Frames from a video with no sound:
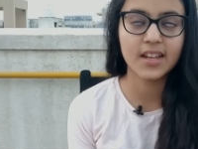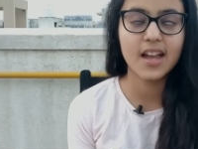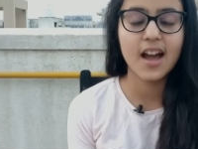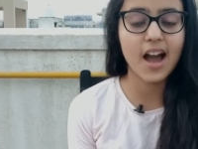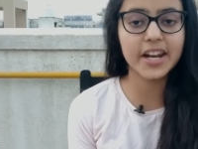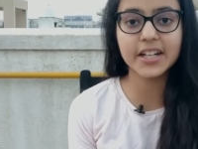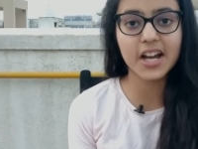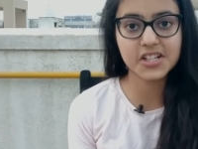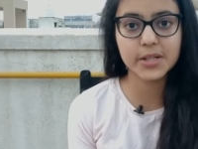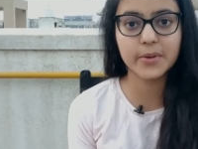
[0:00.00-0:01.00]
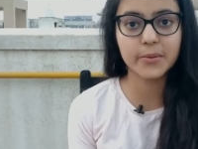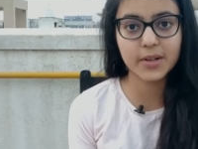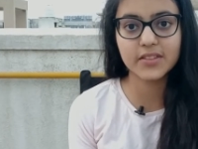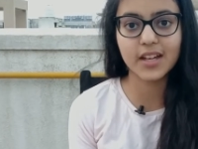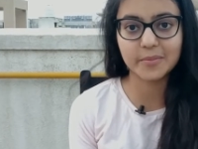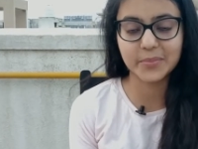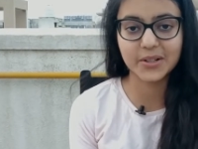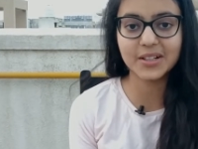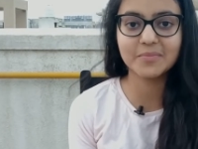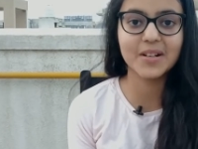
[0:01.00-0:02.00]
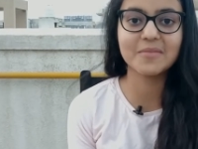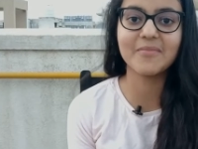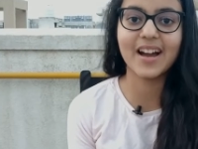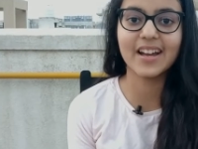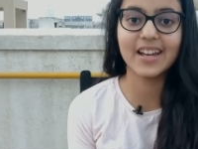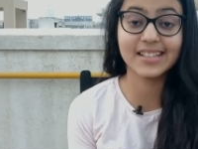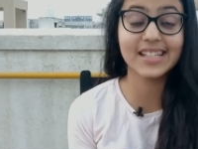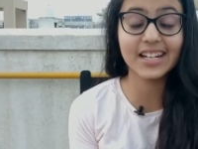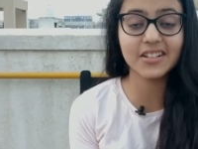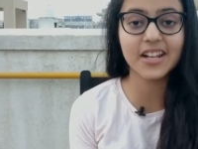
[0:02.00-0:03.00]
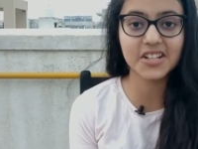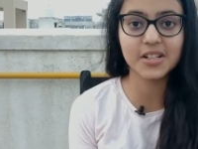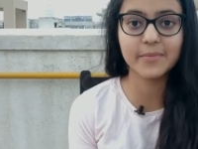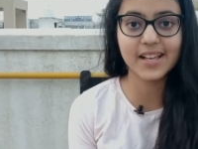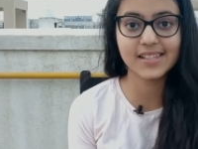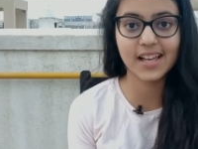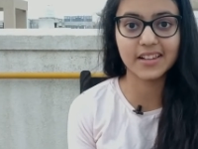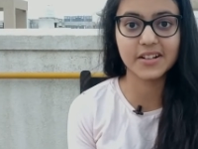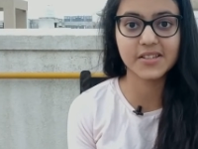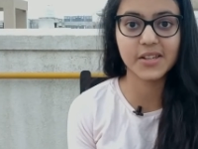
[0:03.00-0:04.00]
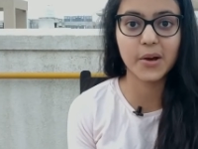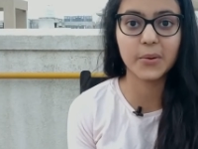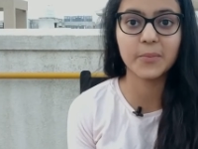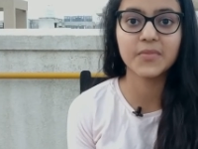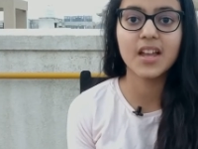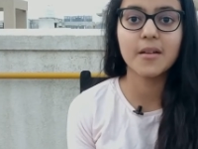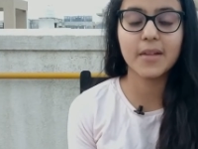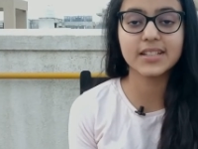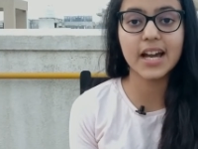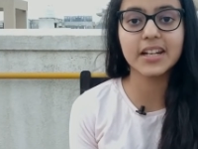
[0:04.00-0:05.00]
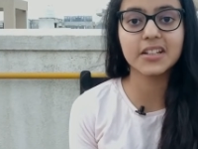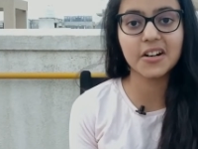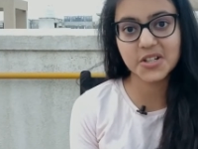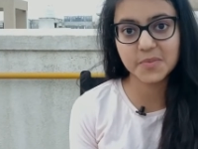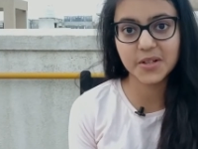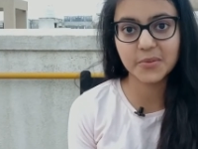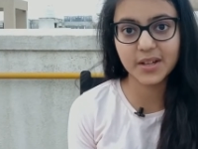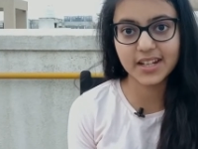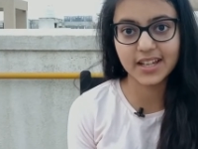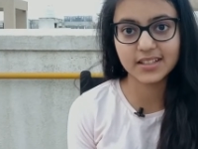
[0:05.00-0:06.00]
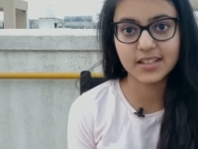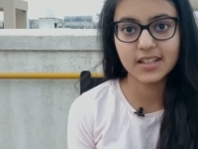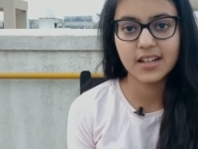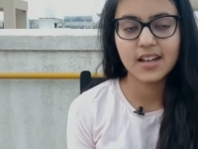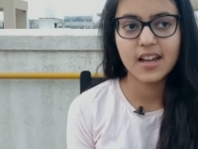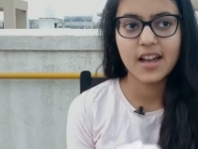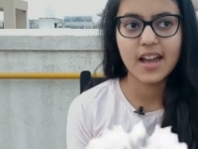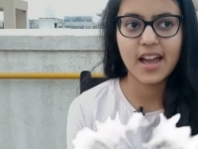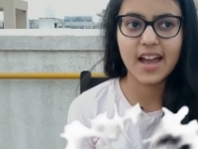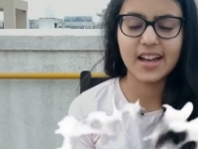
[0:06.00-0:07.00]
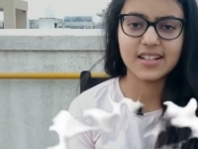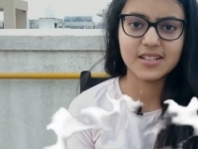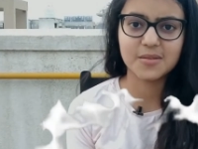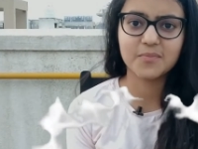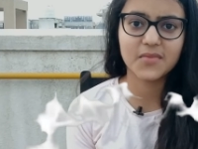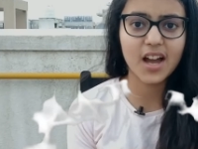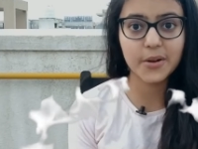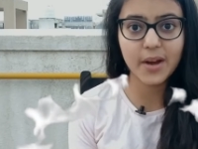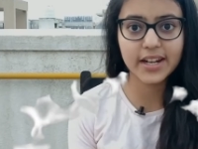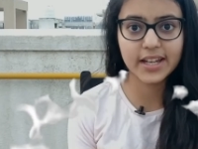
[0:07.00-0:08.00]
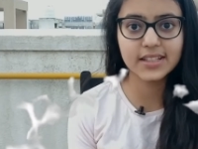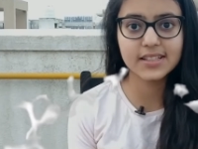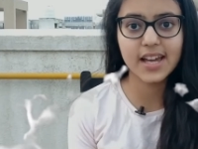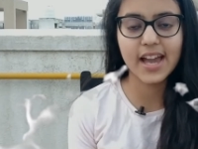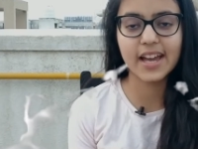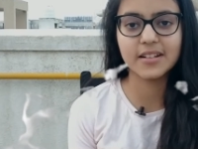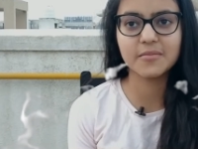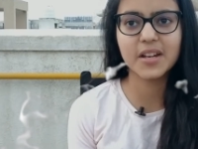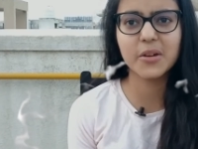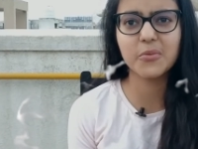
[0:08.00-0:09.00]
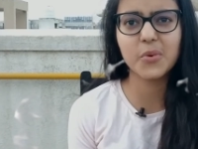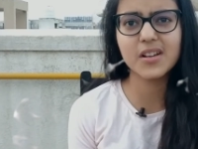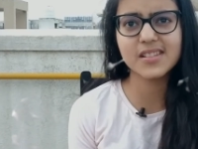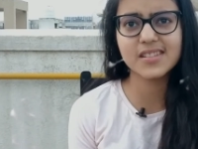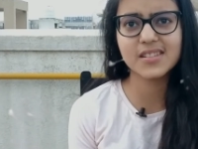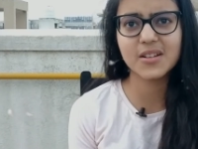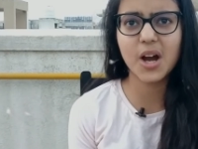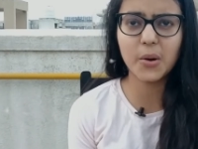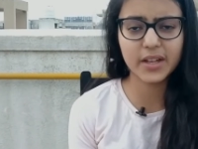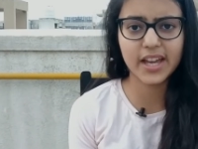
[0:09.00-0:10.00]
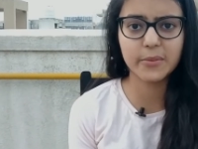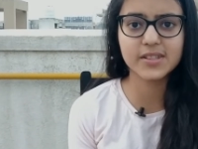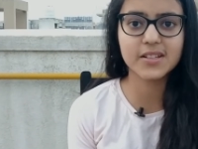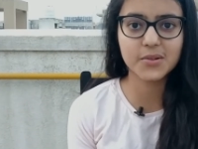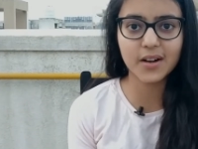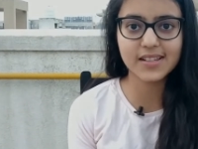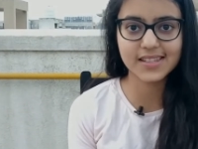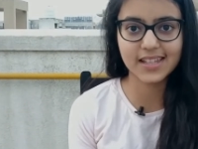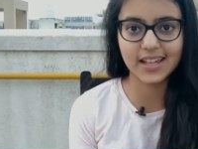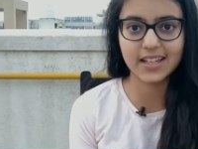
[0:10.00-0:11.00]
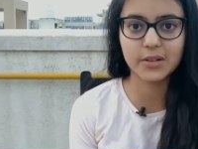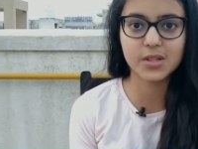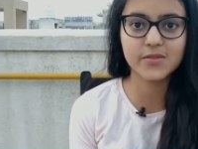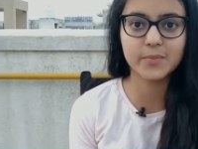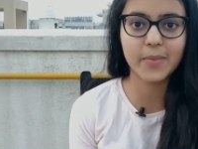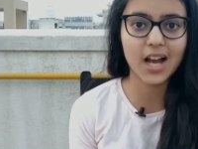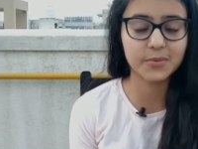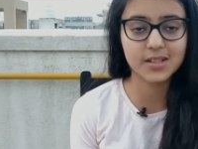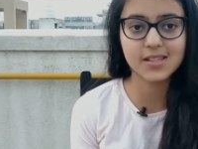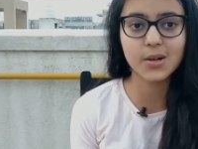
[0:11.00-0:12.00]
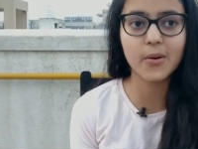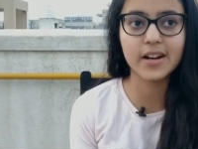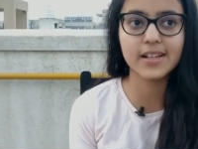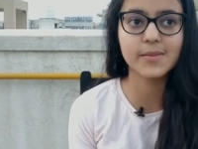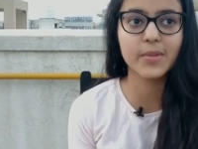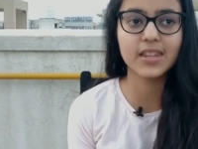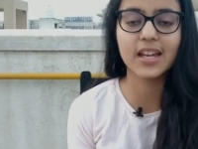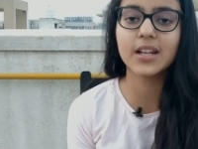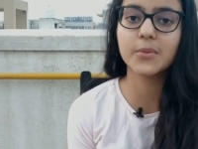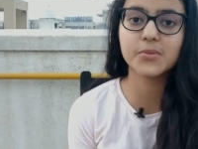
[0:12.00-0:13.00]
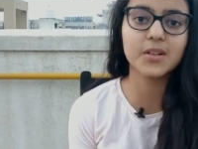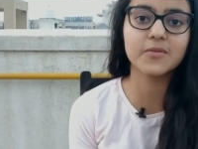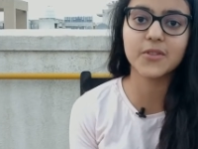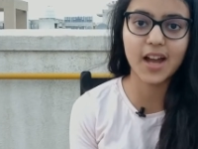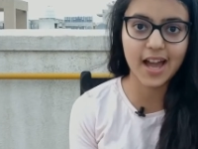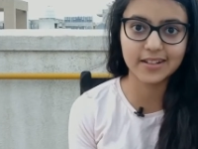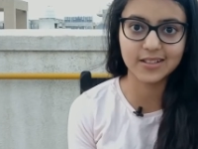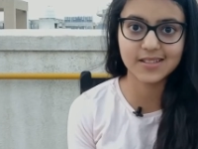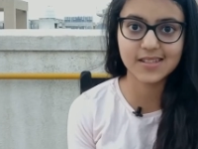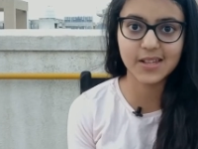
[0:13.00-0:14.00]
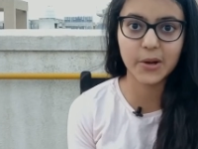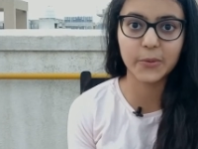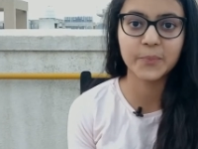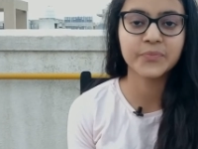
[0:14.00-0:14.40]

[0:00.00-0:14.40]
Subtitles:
I didn't actually want to read that book, but it's an international bestseller, so my dad encouraged me to read it. And I read it, and it was okay, it was interesting, it was packed with stories, but then it was written for adults, so